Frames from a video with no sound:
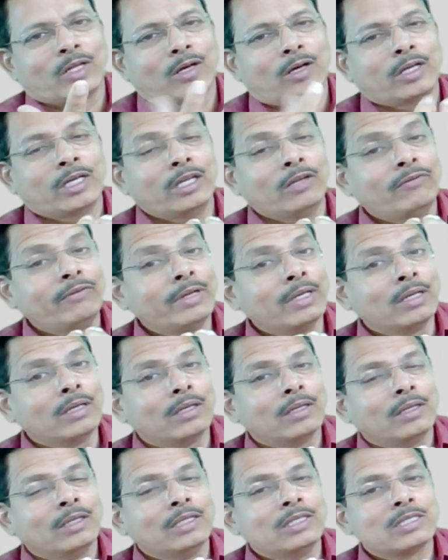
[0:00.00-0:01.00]
or
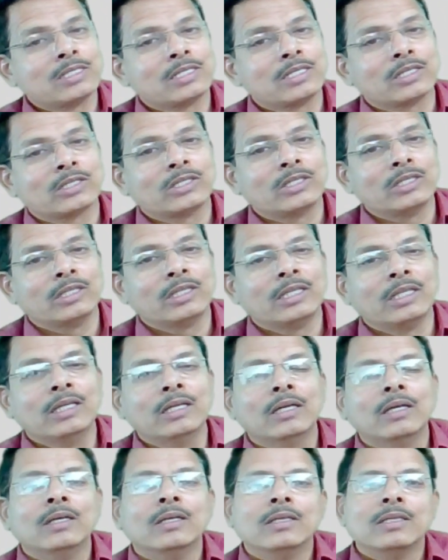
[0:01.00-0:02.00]
even instruction in the